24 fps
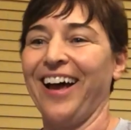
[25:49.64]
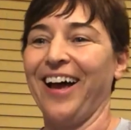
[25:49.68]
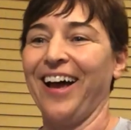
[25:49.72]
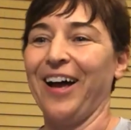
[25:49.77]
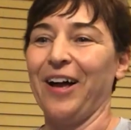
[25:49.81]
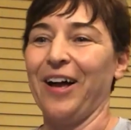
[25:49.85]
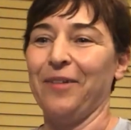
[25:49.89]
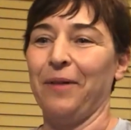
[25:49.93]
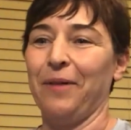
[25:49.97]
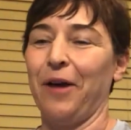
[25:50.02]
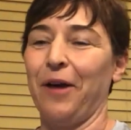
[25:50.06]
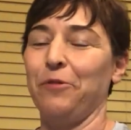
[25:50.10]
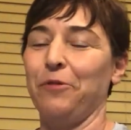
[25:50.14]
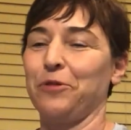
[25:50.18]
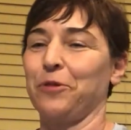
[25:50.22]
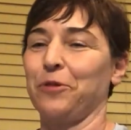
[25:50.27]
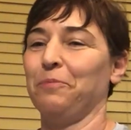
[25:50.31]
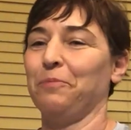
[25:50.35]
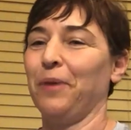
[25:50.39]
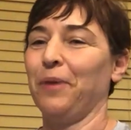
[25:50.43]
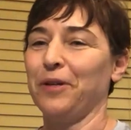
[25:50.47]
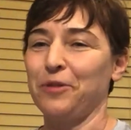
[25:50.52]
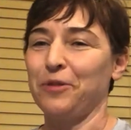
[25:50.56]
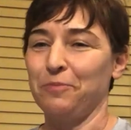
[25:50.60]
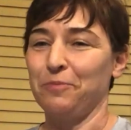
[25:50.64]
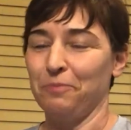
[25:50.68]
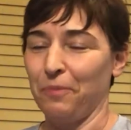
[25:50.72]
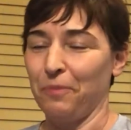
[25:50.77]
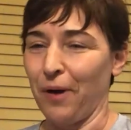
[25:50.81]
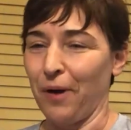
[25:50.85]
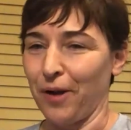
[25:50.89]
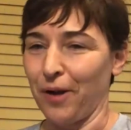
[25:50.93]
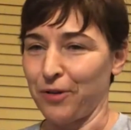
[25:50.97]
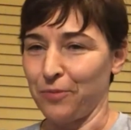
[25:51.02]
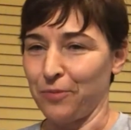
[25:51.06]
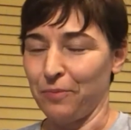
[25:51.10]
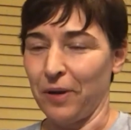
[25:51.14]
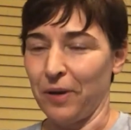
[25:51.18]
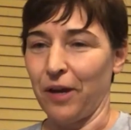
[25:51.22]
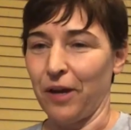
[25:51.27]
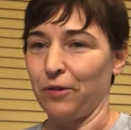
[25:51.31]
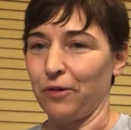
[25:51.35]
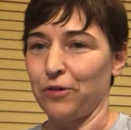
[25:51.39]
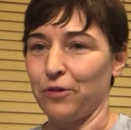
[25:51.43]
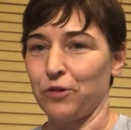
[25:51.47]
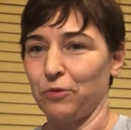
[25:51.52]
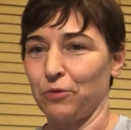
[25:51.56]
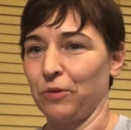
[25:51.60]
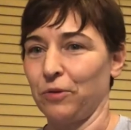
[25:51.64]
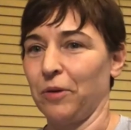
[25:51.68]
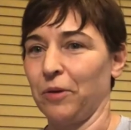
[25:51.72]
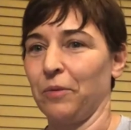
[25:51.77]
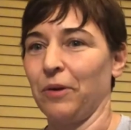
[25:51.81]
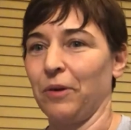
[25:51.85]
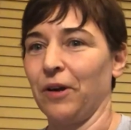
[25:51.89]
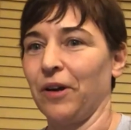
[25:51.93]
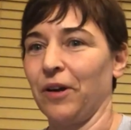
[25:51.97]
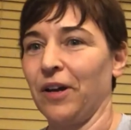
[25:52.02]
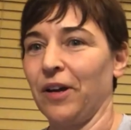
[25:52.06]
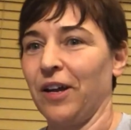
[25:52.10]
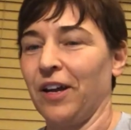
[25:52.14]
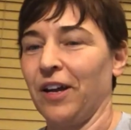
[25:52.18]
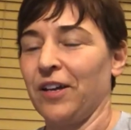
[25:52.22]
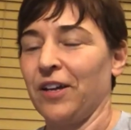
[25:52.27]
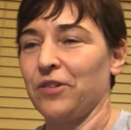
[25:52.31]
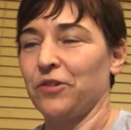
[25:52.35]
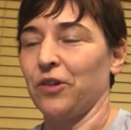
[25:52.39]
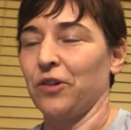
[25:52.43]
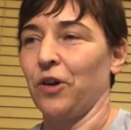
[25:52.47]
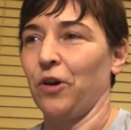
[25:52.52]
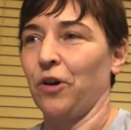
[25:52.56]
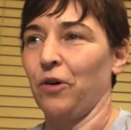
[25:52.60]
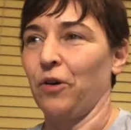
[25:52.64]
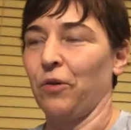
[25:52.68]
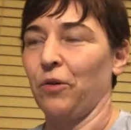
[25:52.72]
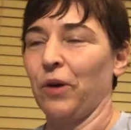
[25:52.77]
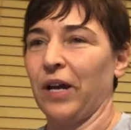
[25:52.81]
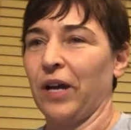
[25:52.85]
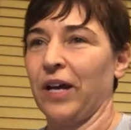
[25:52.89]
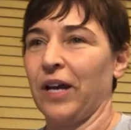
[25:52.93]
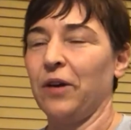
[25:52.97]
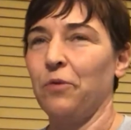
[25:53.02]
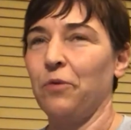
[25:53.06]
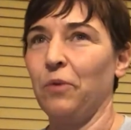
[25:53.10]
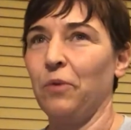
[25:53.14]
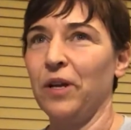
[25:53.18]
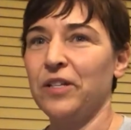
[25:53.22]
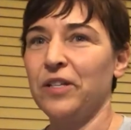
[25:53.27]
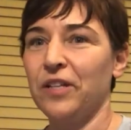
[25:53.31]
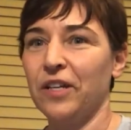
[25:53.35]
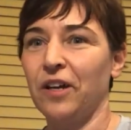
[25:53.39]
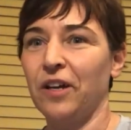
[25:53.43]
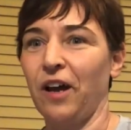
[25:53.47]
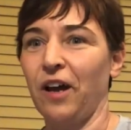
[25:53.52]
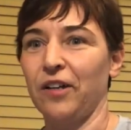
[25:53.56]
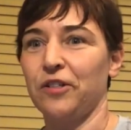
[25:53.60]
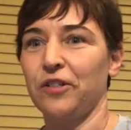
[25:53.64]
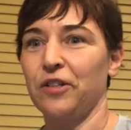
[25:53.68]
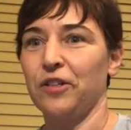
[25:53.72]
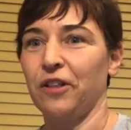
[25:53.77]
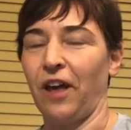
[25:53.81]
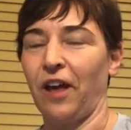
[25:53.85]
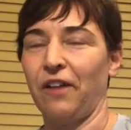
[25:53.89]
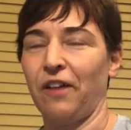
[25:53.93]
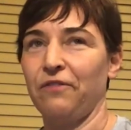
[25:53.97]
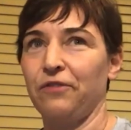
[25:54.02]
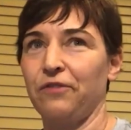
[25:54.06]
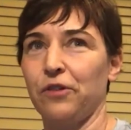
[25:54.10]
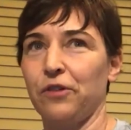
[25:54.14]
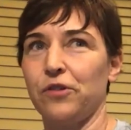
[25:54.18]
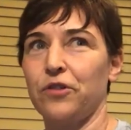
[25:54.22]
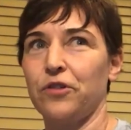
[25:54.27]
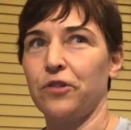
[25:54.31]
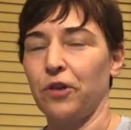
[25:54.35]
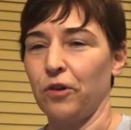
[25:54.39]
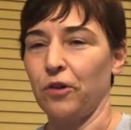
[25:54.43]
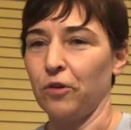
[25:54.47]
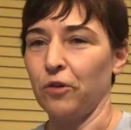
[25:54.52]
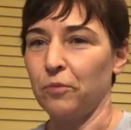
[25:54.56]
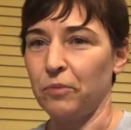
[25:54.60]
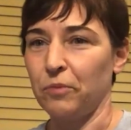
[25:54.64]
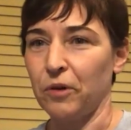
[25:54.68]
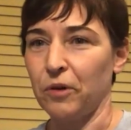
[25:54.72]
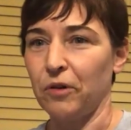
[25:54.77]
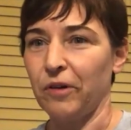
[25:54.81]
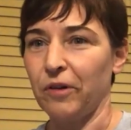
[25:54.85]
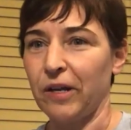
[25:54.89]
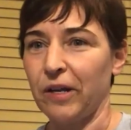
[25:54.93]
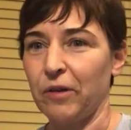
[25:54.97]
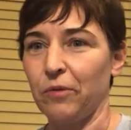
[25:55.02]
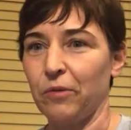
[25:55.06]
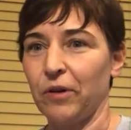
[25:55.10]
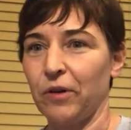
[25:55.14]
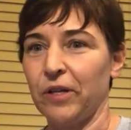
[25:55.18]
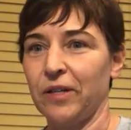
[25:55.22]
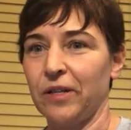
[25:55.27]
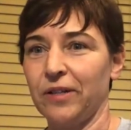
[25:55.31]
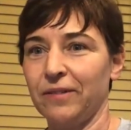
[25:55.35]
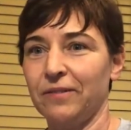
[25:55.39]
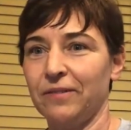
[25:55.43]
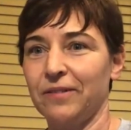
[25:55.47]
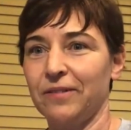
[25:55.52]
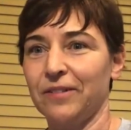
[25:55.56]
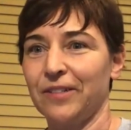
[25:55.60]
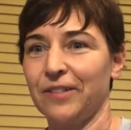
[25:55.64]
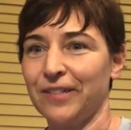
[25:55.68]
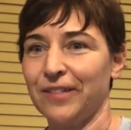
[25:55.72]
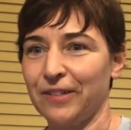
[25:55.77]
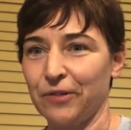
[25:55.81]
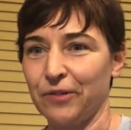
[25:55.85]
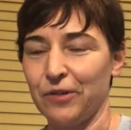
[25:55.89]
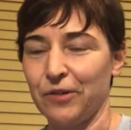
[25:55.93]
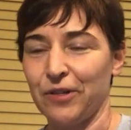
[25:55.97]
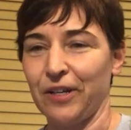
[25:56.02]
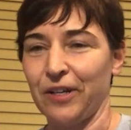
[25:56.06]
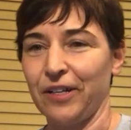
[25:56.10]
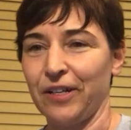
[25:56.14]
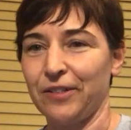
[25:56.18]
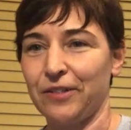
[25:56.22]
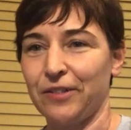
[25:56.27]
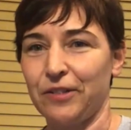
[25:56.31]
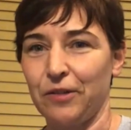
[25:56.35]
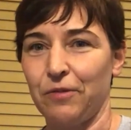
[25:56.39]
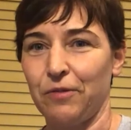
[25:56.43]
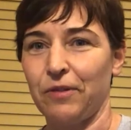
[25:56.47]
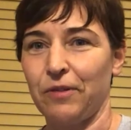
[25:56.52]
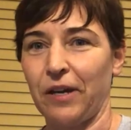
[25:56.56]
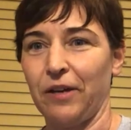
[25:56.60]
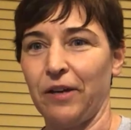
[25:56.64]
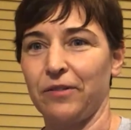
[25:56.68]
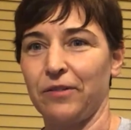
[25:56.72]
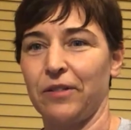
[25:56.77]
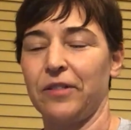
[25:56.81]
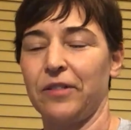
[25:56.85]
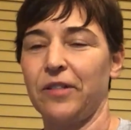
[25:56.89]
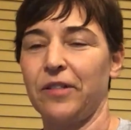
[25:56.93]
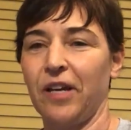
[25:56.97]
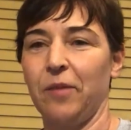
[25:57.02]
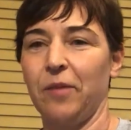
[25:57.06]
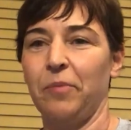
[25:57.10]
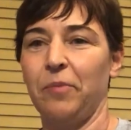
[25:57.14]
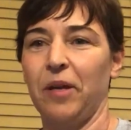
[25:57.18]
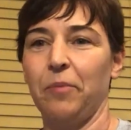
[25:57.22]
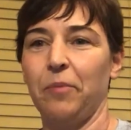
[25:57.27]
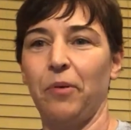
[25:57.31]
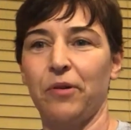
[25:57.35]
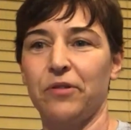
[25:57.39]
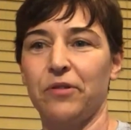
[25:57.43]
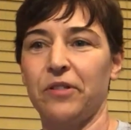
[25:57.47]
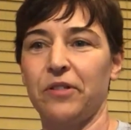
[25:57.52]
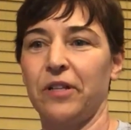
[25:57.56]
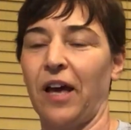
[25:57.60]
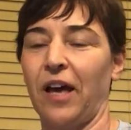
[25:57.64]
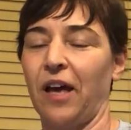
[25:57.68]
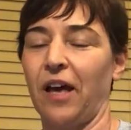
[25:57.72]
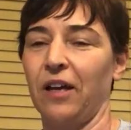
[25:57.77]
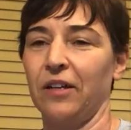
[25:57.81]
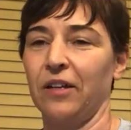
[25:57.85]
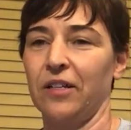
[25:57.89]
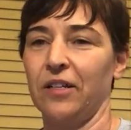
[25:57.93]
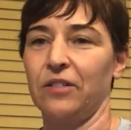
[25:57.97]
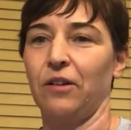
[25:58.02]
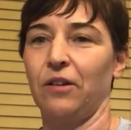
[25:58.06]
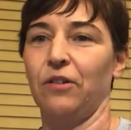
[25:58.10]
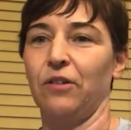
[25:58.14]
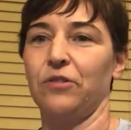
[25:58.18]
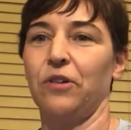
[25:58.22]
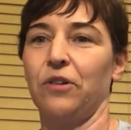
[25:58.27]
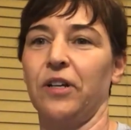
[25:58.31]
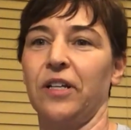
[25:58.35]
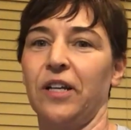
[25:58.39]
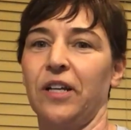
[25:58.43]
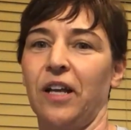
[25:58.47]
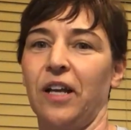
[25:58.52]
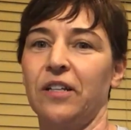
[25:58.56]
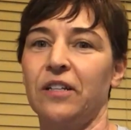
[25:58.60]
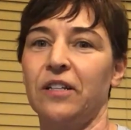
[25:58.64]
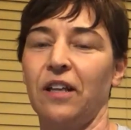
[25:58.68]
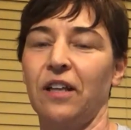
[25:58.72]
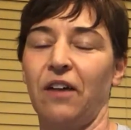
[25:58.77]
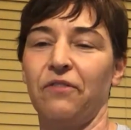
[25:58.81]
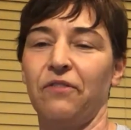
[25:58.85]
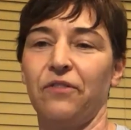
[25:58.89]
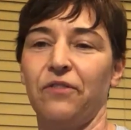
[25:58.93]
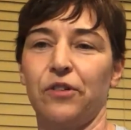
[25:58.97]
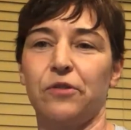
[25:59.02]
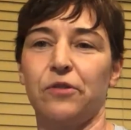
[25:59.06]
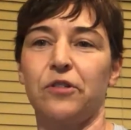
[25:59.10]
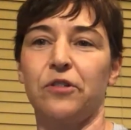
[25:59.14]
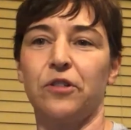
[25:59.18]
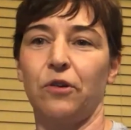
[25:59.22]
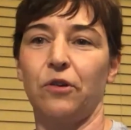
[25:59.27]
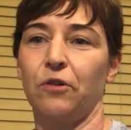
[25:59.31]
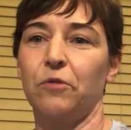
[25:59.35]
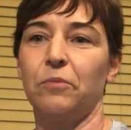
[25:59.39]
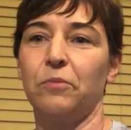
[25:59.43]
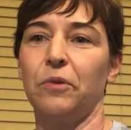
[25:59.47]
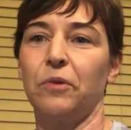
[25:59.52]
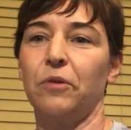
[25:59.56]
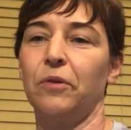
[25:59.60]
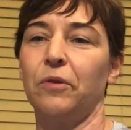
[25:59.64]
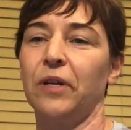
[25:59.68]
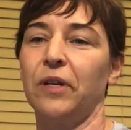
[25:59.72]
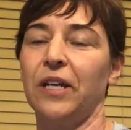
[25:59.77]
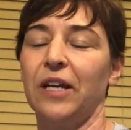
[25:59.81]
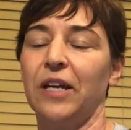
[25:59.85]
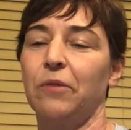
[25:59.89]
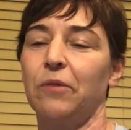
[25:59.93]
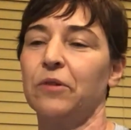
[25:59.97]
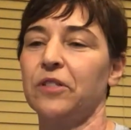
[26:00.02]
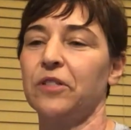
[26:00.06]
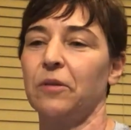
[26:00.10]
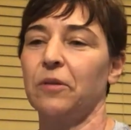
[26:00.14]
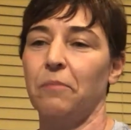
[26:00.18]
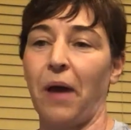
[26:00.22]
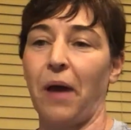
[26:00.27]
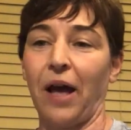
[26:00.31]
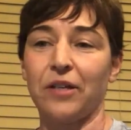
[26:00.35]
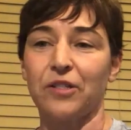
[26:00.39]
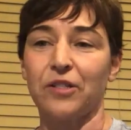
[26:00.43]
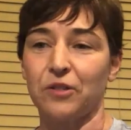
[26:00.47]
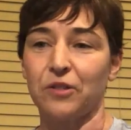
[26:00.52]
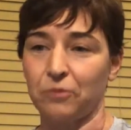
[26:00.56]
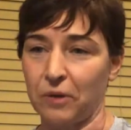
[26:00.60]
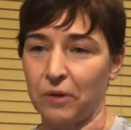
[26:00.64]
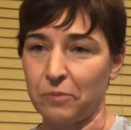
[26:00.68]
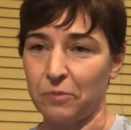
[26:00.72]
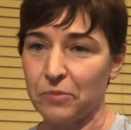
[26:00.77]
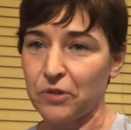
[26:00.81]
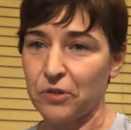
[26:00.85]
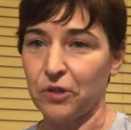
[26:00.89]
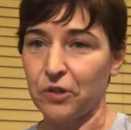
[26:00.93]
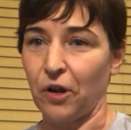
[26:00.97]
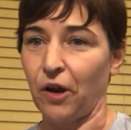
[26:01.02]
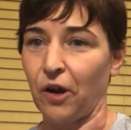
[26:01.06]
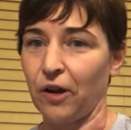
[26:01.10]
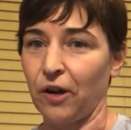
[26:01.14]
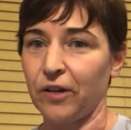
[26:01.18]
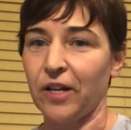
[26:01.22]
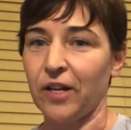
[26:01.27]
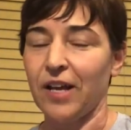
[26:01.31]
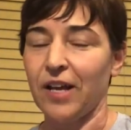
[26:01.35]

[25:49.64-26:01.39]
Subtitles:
I was a much better swimmer. So once I got to that first turn buoy where you got 2,000 type A personalities all trying to get to that first turn buoy, it was a mass swim start.